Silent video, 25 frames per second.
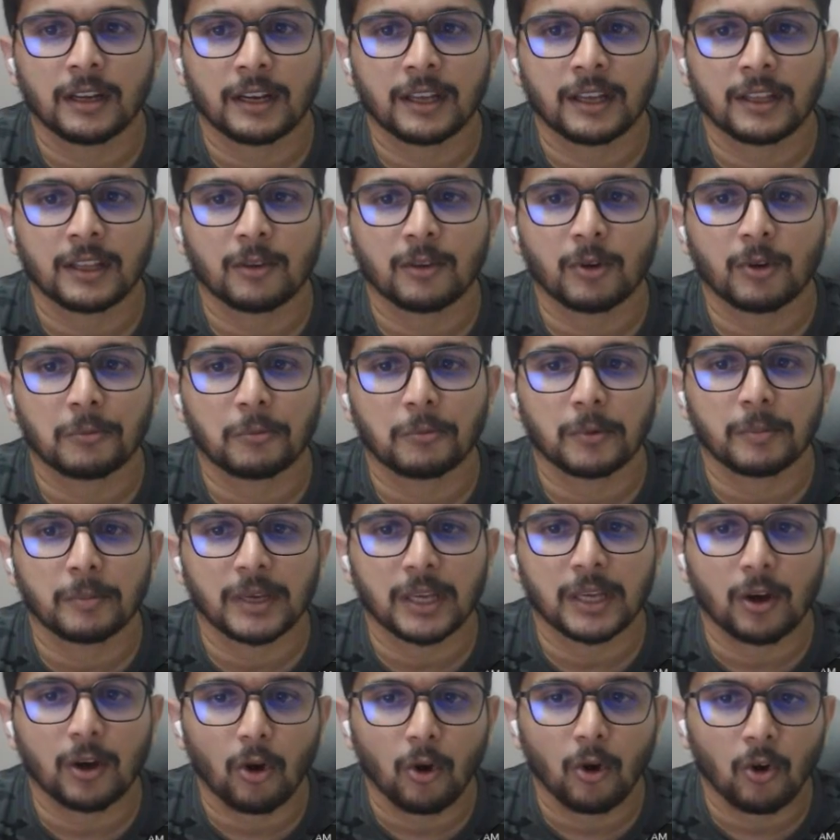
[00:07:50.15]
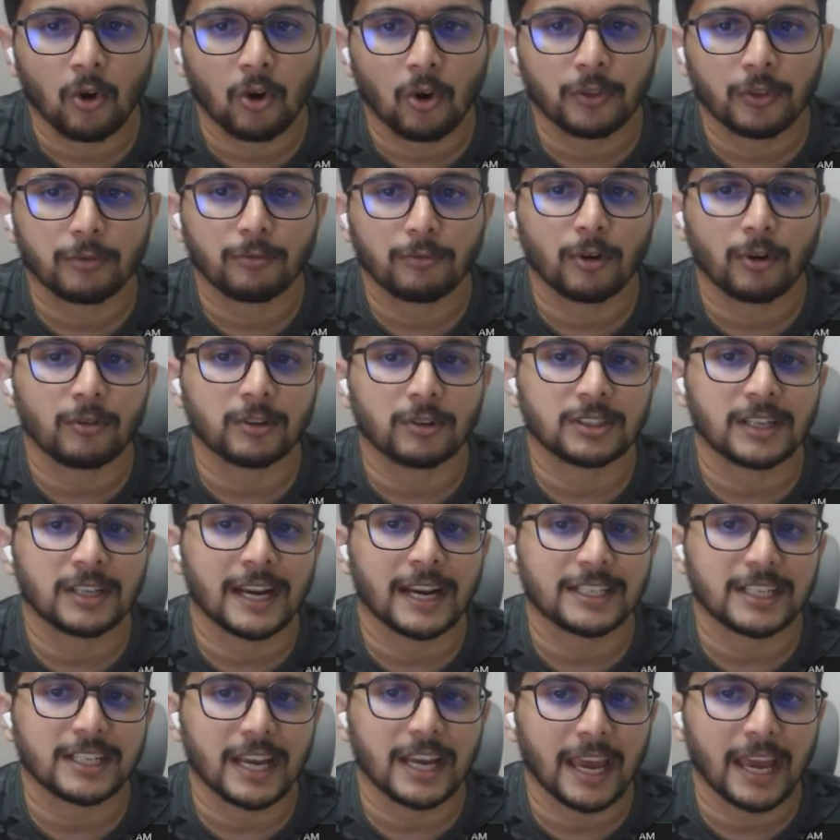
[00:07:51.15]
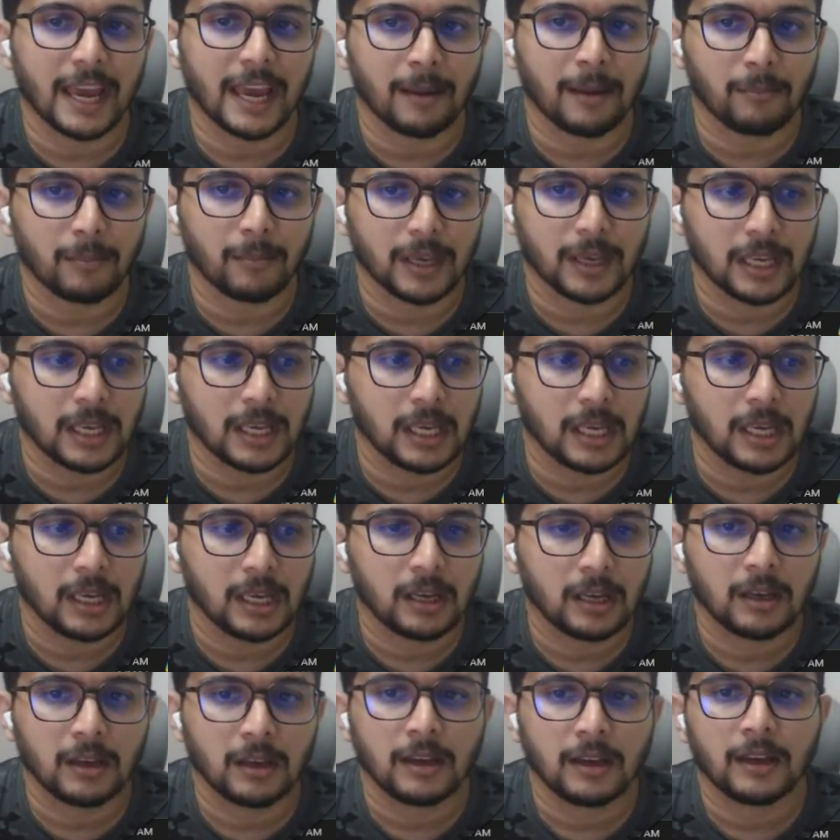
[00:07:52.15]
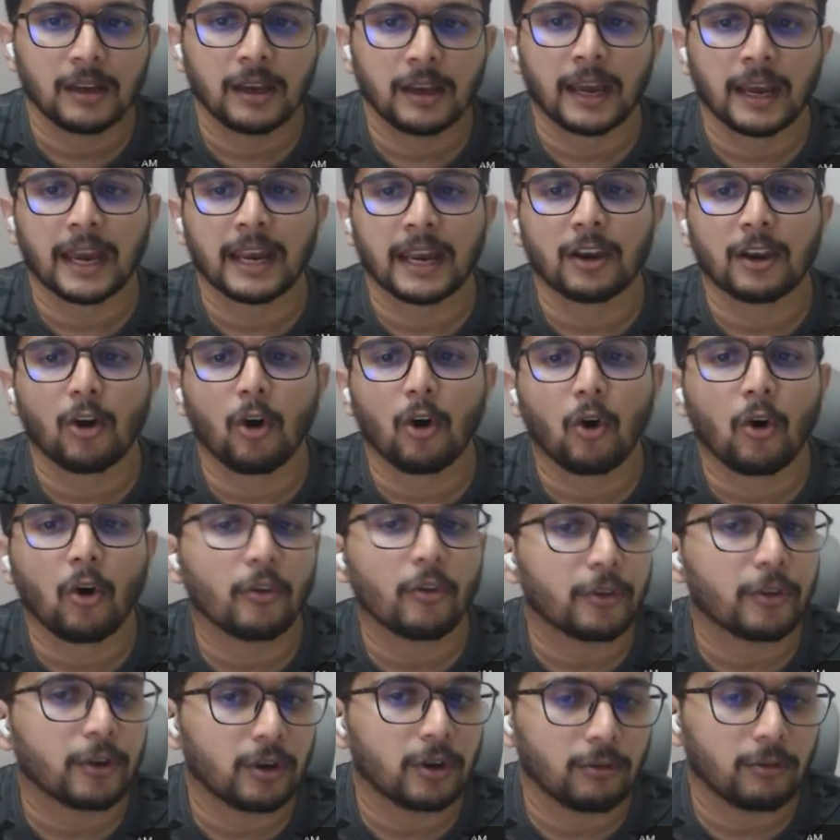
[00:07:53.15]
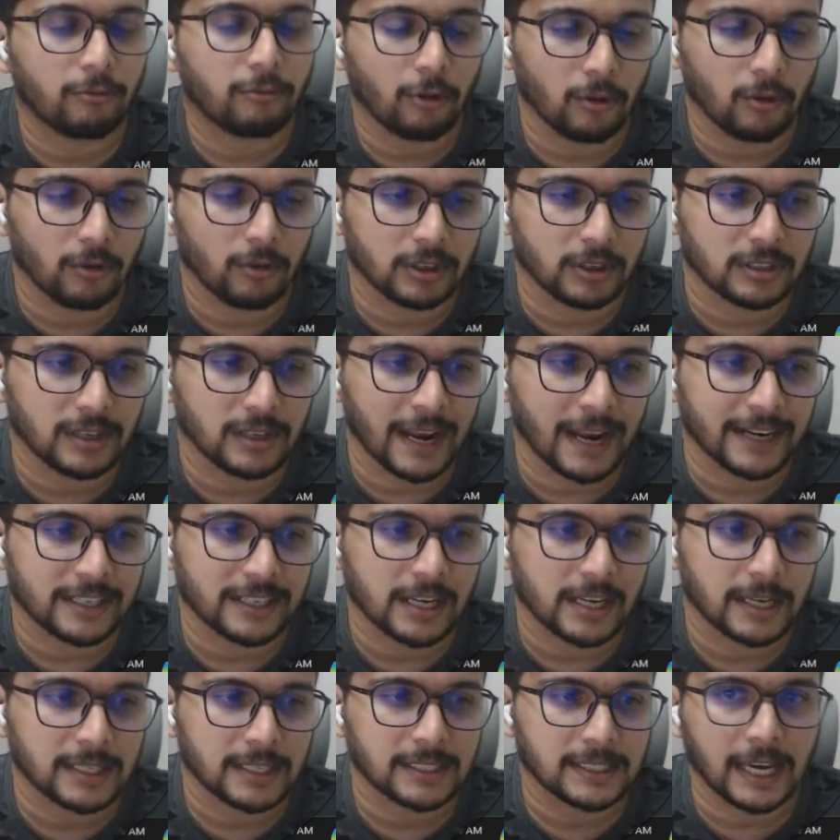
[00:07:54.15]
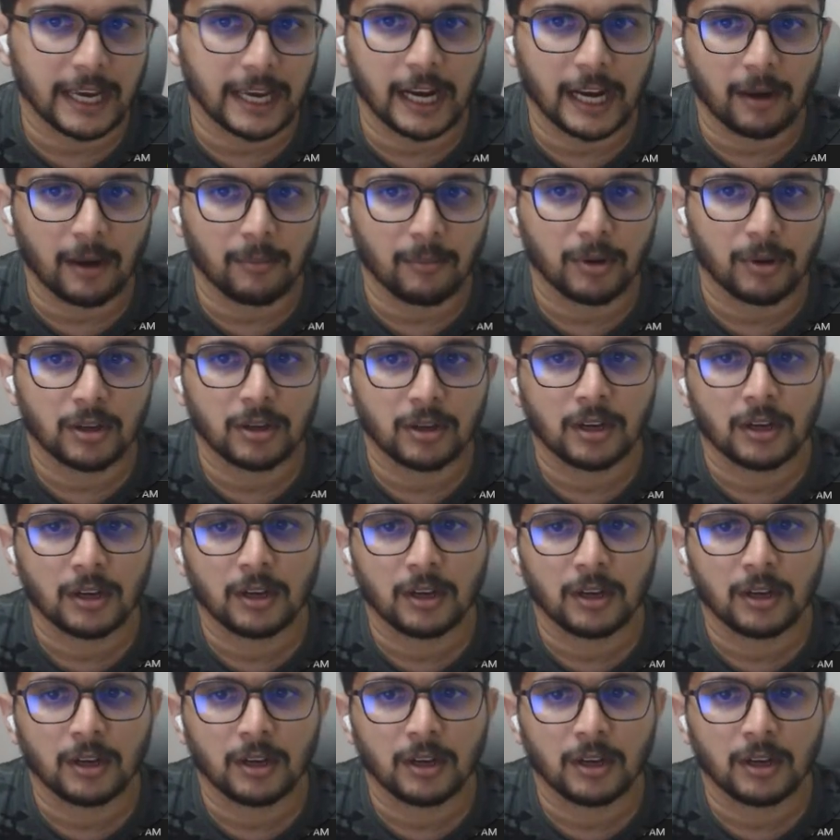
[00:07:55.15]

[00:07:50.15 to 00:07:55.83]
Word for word: Another one would be auth forward slash me and auth forward slash sign up.